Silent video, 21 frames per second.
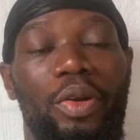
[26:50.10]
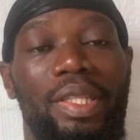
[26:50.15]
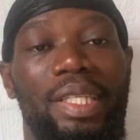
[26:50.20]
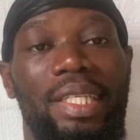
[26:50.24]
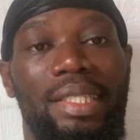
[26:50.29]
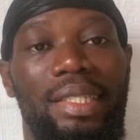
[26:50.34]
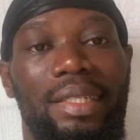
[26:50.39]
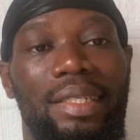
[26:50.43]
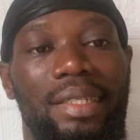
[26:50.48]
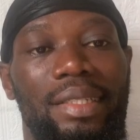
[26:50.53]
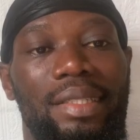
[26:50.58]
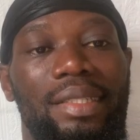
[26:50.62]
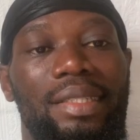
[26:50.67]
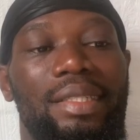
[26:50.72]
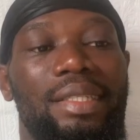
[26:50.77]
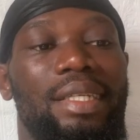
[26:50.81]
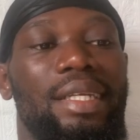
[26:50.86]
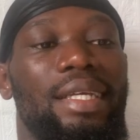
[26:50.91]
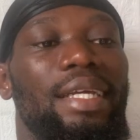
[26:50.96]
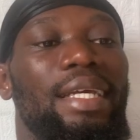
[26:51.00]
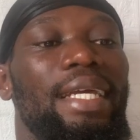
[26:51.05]
this list
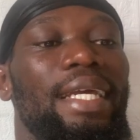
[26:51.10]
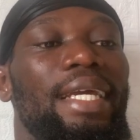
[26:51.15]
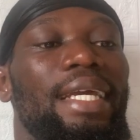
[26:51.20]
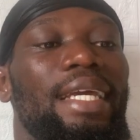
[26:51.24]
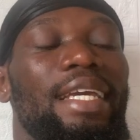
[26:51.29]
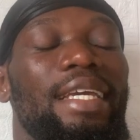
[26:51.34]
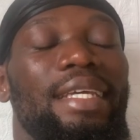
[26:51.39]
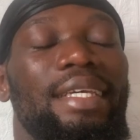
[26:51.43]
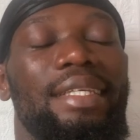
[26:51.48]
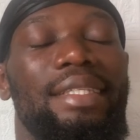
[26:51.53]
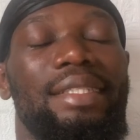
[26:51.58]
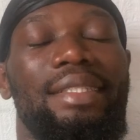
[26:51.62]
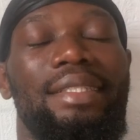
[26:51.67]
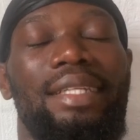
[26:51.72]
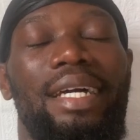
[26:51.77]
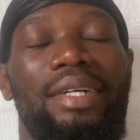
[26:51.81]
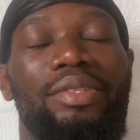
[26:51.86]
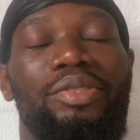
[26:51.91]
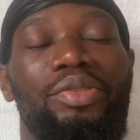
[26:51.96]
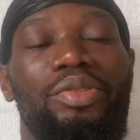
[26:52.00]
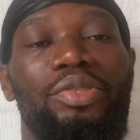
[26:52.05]
is
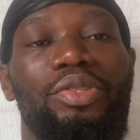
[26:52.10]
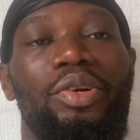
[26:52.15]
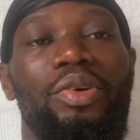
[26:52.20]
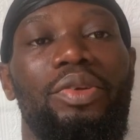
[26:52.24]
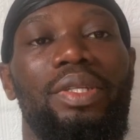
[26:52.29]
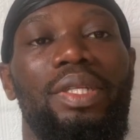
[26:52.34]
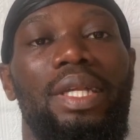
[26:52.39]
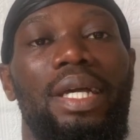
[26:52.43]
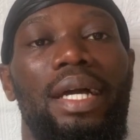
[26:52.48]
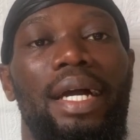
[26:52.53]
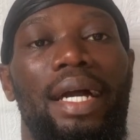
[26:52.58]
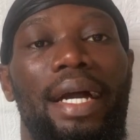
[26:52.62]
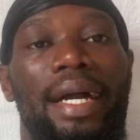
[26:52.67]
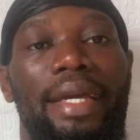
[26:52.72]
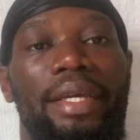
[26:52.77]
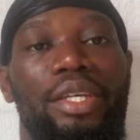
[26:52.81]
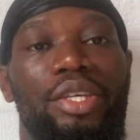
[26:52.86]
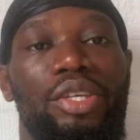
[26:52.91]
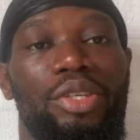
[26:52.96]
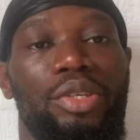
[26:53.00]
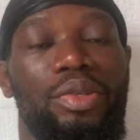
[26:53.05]

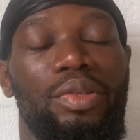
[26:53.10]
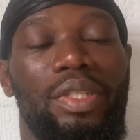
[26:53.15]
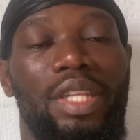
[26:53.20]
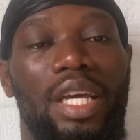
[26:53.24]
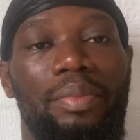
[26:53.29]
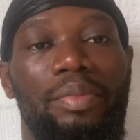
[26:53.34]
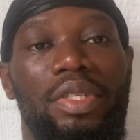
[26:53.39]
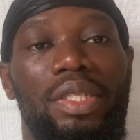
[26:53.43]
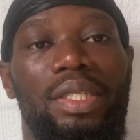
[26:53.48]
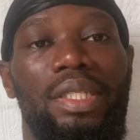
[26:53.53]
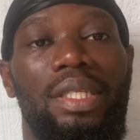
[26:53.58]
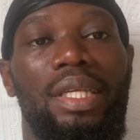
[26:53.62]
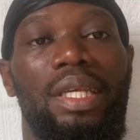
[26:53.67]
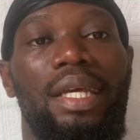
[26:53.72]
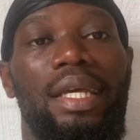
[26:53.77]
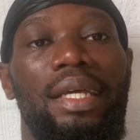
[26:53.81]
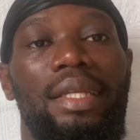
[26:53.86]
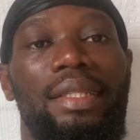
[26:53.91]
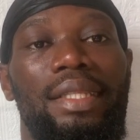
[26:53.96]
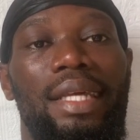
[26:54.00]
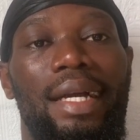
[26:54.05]
Tactiq.iq. That means
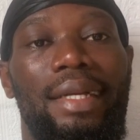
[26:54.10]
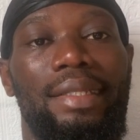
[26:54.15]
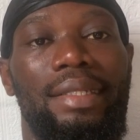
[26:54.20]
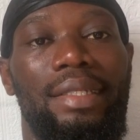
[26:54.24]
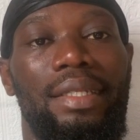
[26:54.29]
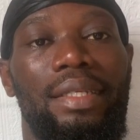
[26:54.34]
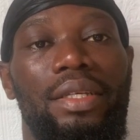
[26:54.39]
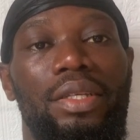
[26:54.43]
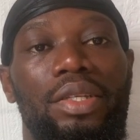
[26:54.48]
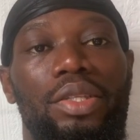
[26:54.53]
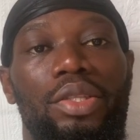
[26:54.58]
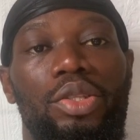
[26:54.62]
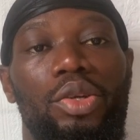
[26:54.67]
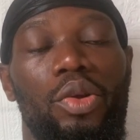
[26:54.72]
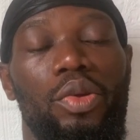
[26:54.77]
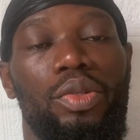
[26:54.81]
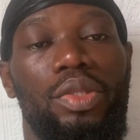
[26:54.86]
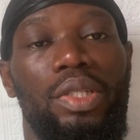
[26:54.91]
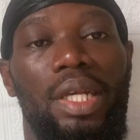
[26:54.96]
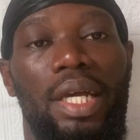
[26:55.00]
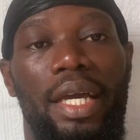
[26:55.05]

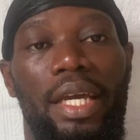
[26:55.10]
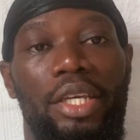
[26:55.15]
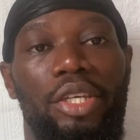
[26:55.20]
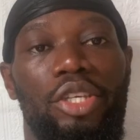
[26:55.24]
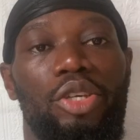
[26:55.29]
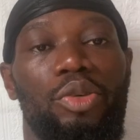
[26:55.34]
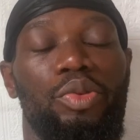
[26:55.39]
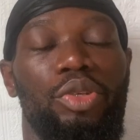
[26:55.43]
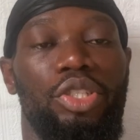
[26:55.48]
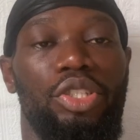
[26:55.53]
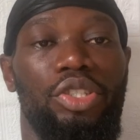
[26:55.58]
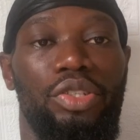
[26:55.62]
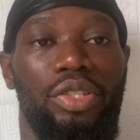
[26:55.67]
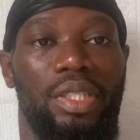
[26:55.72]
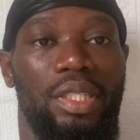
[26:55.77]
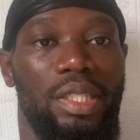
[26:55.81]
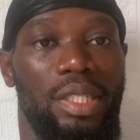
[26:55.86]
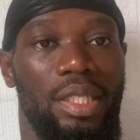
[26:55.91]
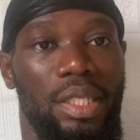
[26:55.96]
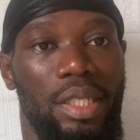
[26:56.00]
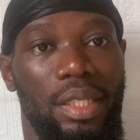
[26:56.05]
Tactiq.iq, which you can
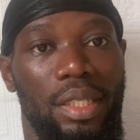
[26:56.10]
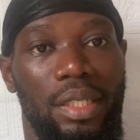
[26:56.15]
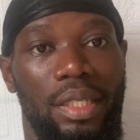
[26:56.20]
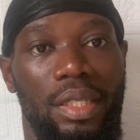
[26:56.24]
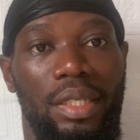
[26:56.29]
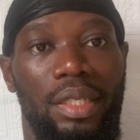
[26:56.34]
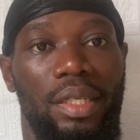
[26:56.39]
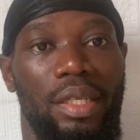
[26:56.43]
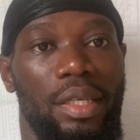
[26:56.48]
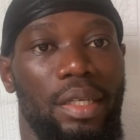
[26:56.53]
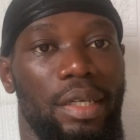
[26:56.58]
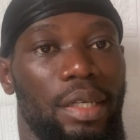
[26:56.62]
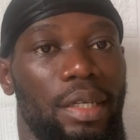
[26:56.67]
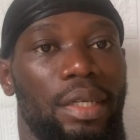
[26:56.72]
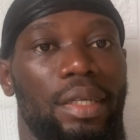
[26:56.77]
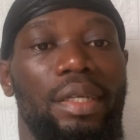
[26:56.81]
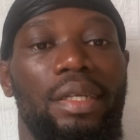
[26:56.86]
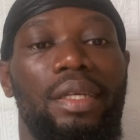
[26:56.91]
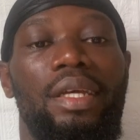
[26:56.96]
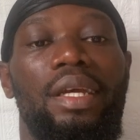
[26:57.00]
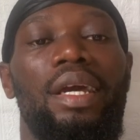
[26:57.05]
see
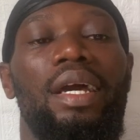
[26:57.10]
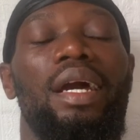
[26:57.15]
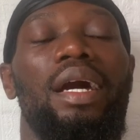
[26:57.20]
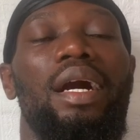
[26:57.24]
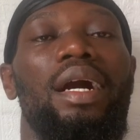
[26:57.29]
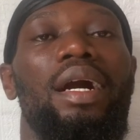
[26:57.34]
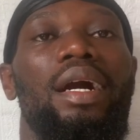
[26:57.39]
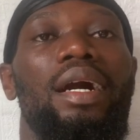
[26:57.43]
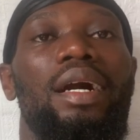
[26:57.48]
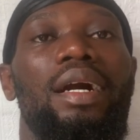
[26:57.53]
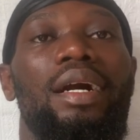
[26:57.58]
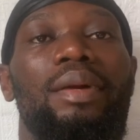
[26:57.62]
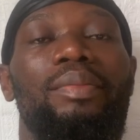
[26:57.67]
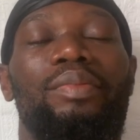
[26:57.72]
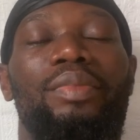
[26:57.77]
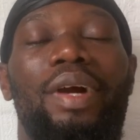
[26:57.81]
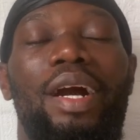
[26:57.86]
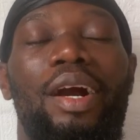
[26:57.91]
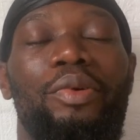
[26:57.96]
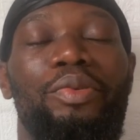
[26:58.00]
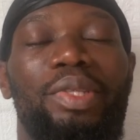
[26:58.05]
here. I
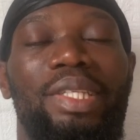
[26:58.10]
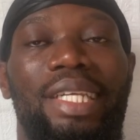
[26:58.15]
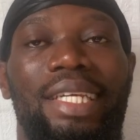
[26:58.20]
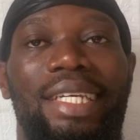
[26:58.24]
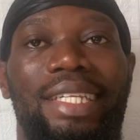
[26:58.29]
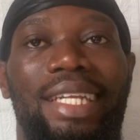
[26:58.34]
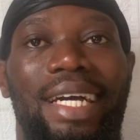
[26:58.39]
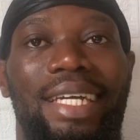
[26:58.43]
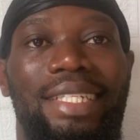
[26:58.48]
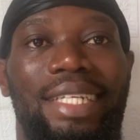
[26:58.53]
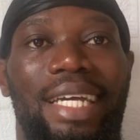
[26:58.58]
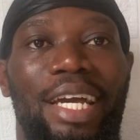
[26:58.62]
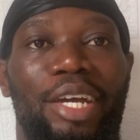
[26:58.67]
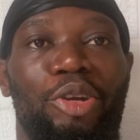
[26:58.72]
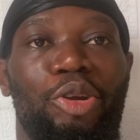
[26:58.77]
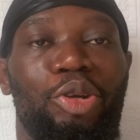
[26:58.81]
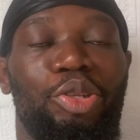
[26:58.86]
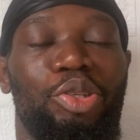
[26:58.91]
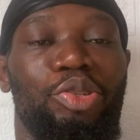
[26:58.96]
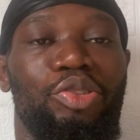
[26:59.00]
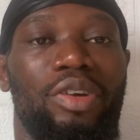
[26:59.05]
would say that I
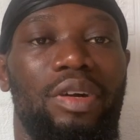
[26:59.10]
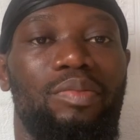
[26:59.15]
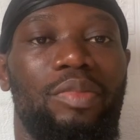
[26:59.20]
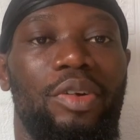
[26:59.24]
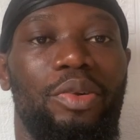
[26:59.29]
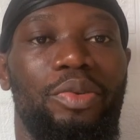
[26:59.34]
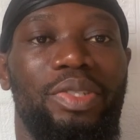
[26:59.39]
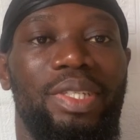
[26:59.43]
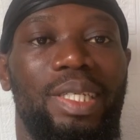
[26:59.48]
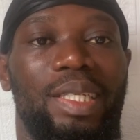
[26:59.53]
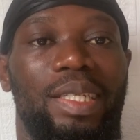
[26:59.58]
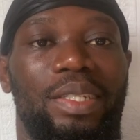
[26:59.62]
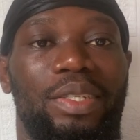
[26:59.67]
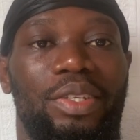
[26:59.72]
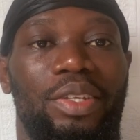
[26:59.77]
got to know about it